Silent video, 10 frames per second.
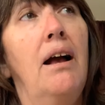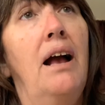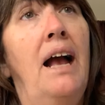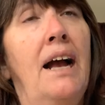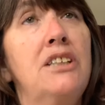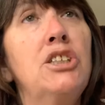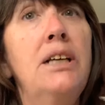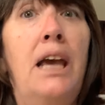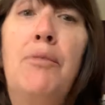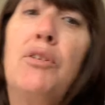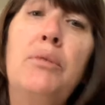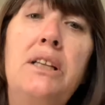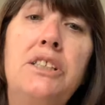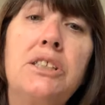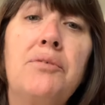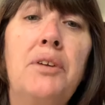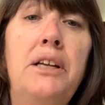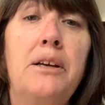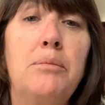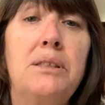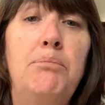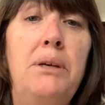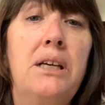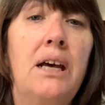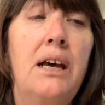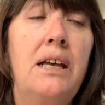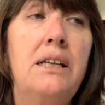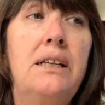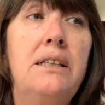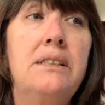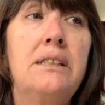actually came for religious freedoms because